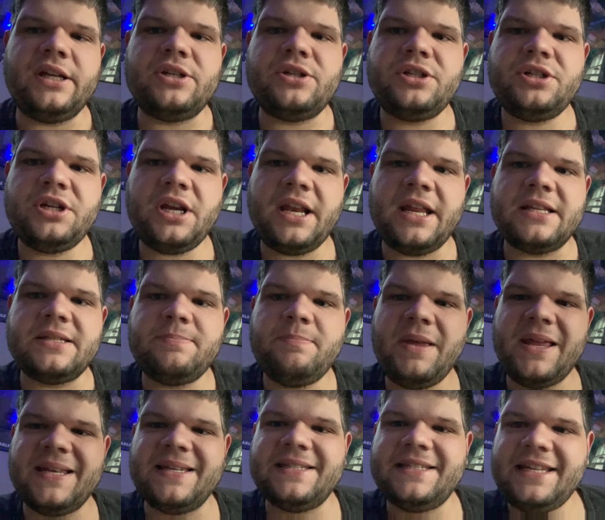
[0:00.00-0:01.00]
shit, it's
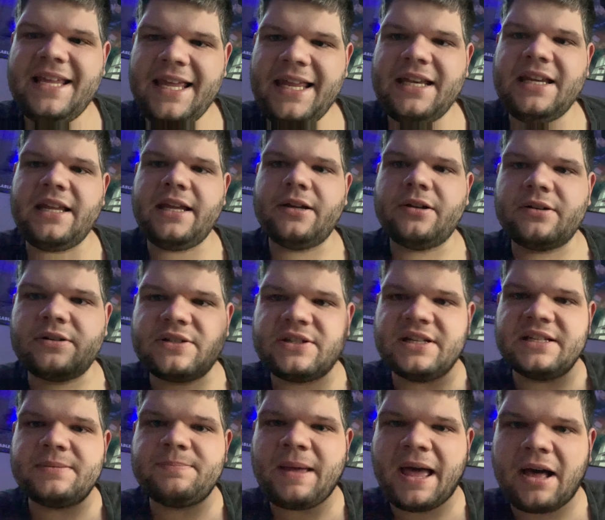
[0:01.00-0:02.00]
been 10 years
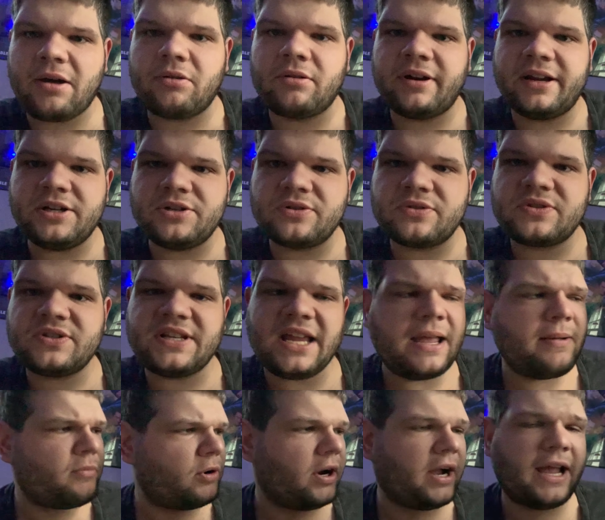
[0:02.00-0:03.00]
since Power Rangers
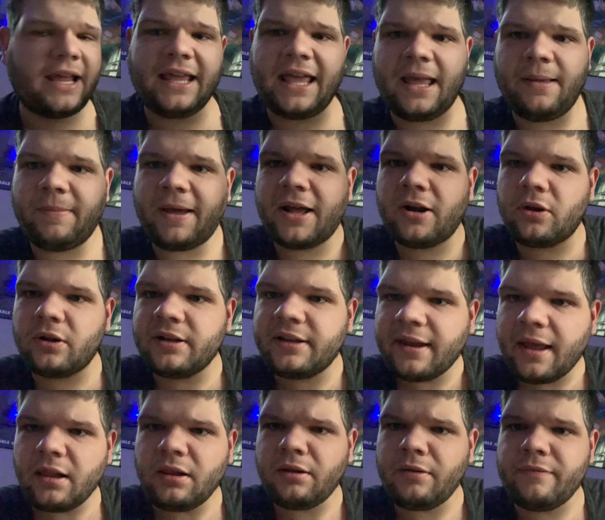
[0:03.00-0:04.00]
Samurai came out on
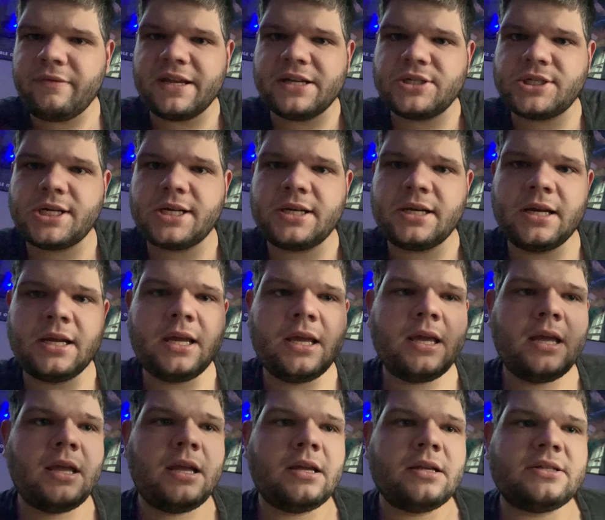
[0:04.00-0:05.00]
television.
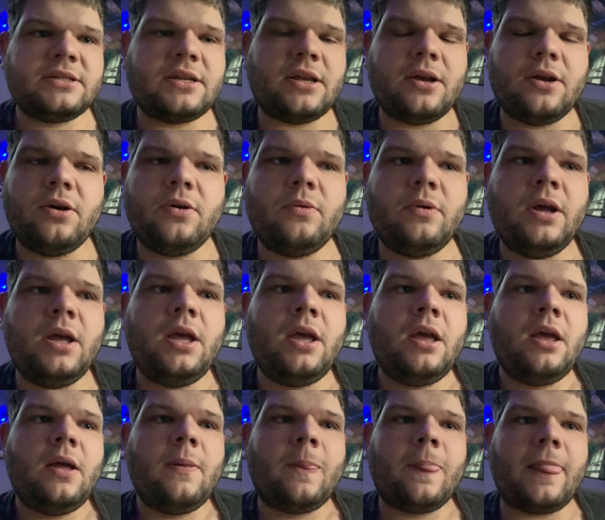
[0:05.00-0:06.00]
So
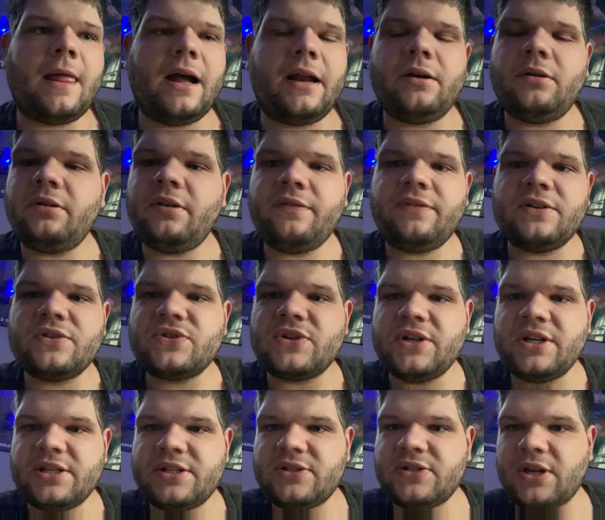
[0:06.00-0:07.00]
I don't know if there's a
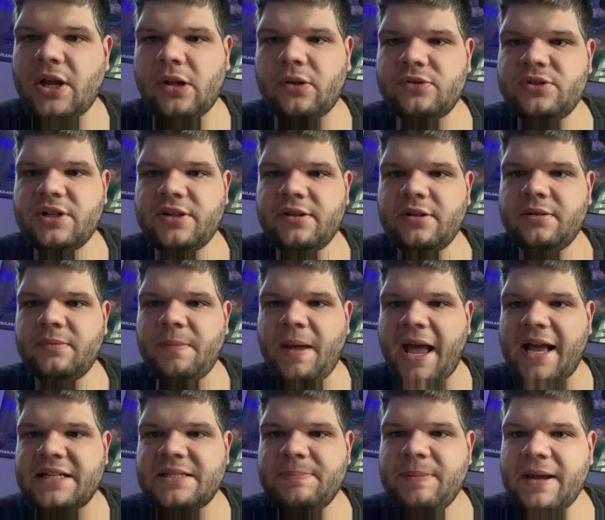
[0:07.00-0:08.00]
nostalgia
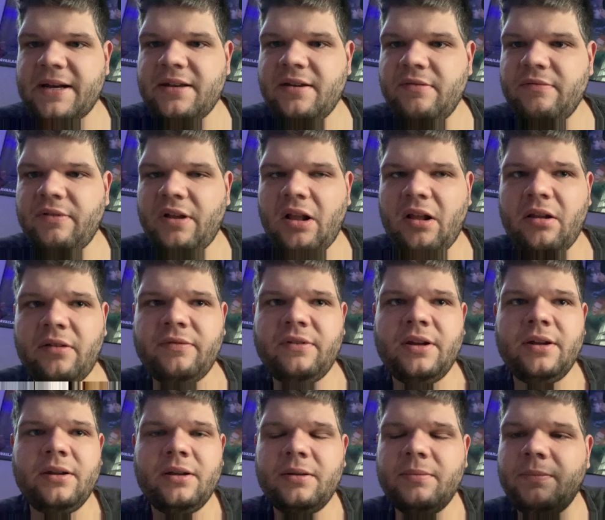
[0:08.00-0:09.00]
aspect involved.
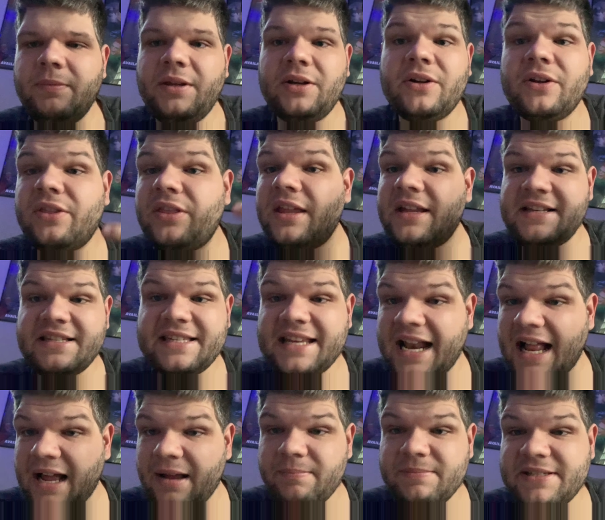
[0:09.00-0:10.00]
There are things
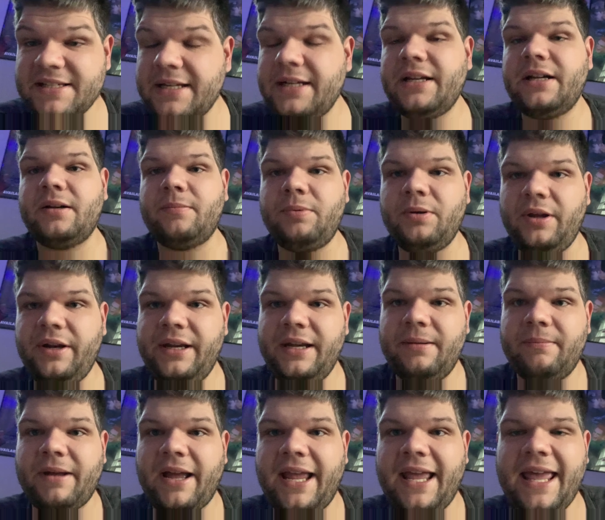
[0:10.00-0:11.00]
that I'm sitting here putting
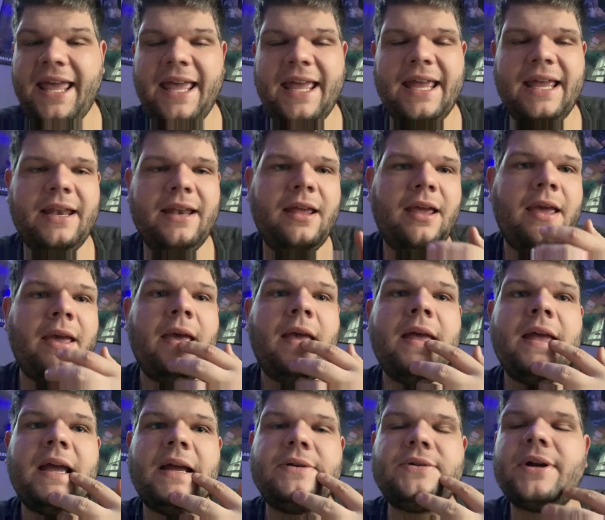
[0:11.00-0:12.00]
in my head
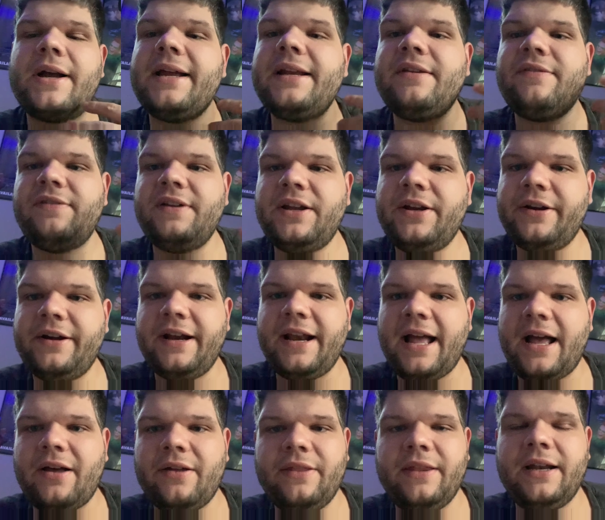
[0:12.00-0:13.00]
and trying to figure it
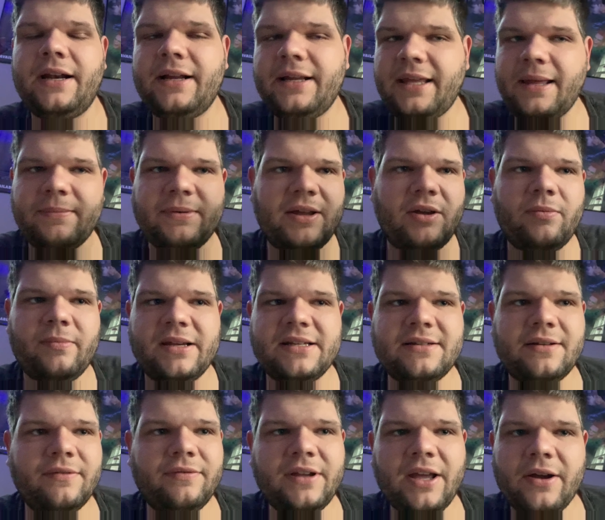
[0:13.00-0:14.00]
out. And then I kept telling
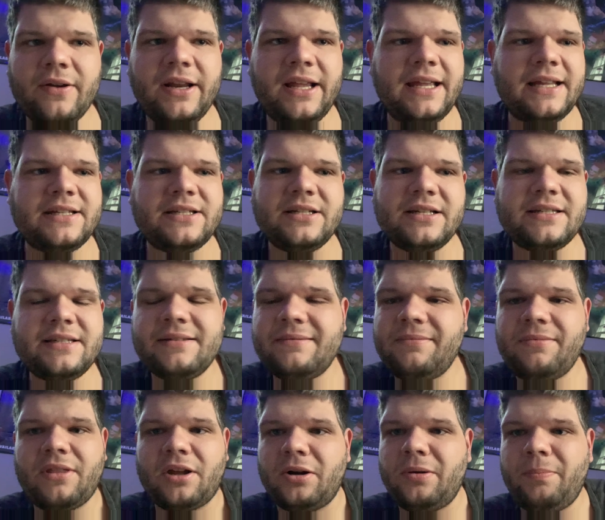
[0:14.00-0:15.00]
myself, Cody, it's just
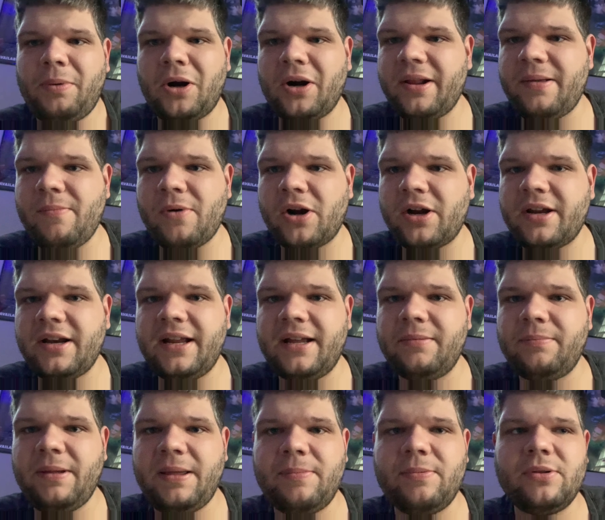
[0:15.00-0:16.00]
third party
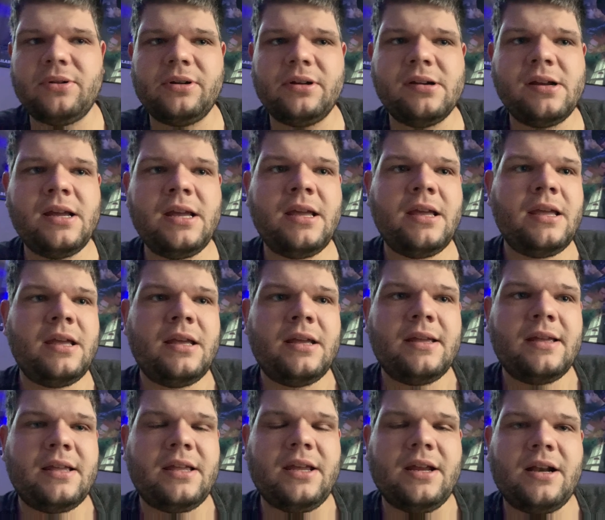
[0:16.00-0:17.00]
marketing. People are,
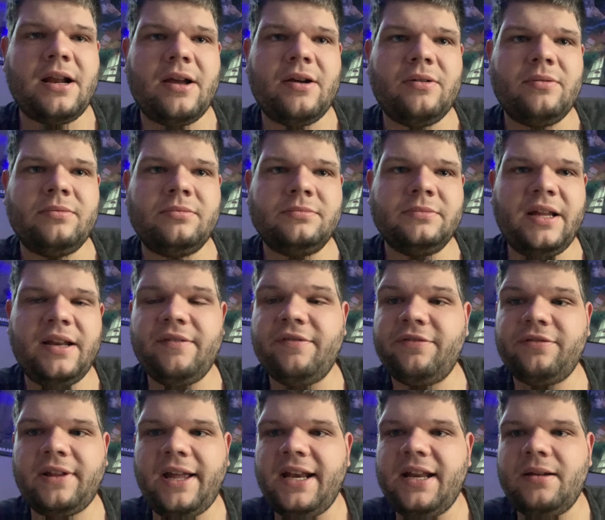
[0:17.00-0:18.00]
you know,
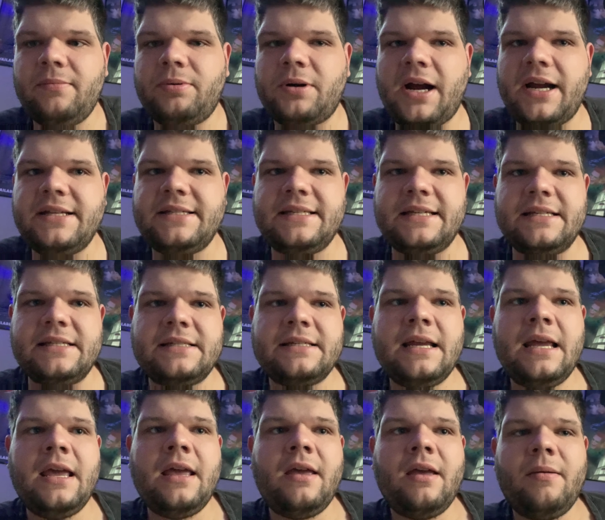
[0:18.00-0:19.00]
inflating prices
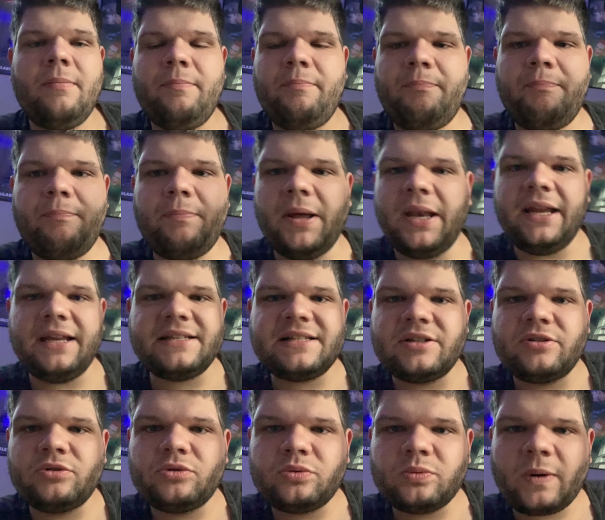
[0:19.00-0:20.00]
but it's
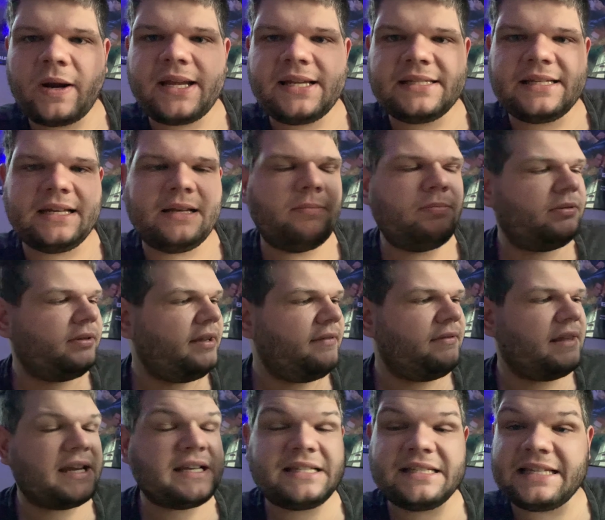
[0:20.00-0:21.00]
crazy to believe
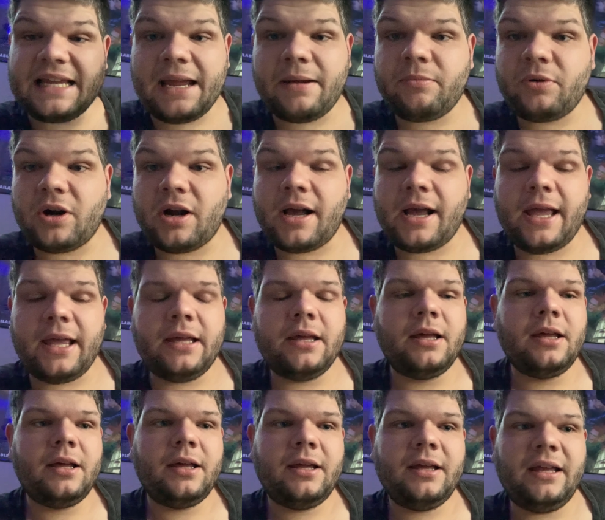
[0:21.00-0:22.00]
that Samurai
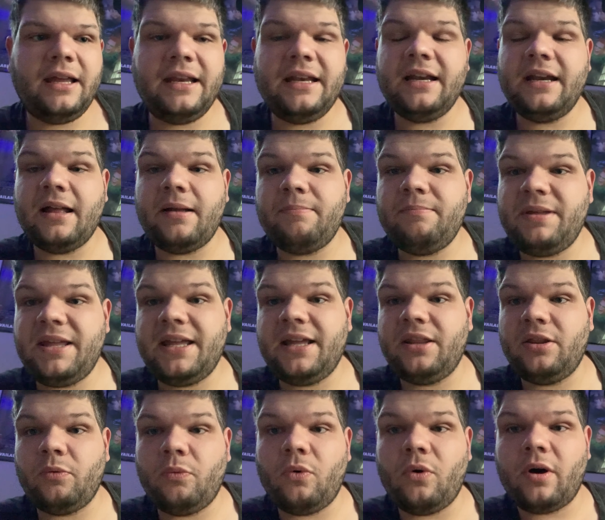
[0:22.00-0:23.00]
ended up being
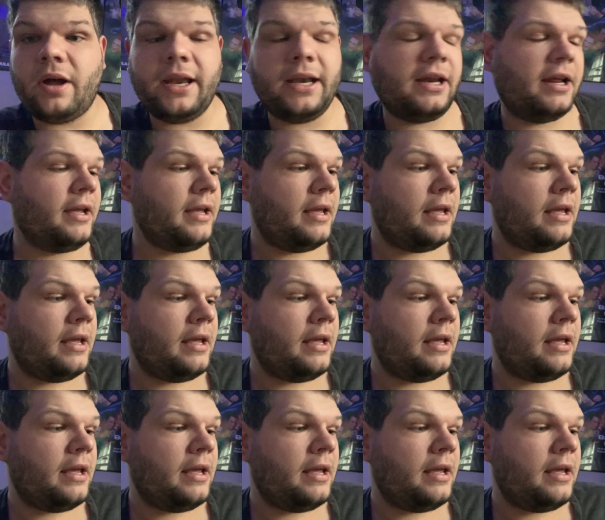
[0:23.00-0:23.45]
the one